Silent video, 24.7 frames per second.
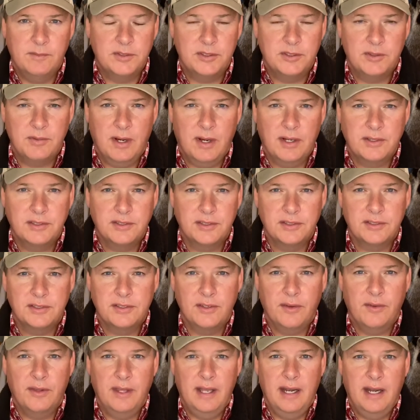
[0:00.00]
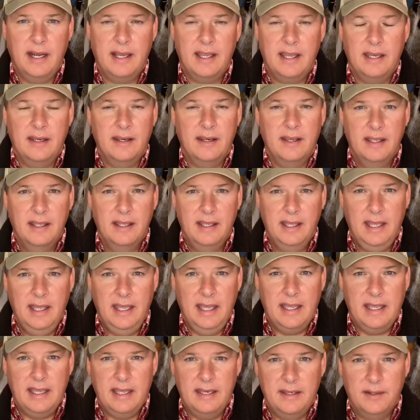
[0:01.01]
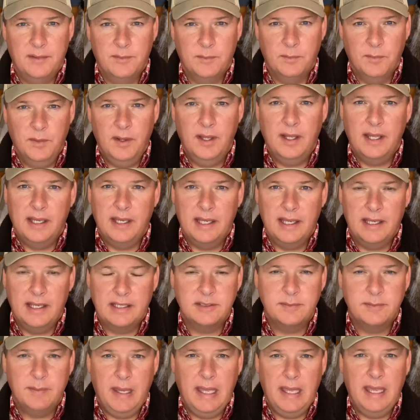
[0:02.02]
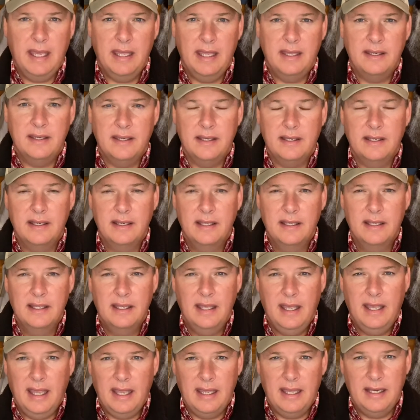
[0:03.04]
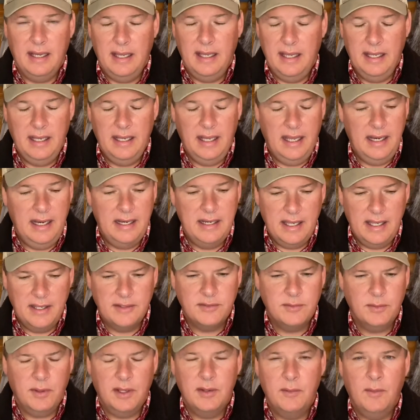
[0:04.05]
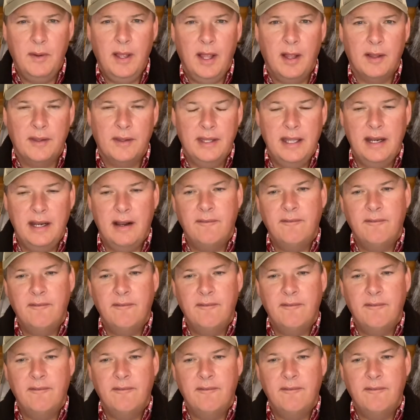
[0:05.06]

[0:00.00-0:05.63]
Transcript: structure so that it can really expand and it does really well. And then I'll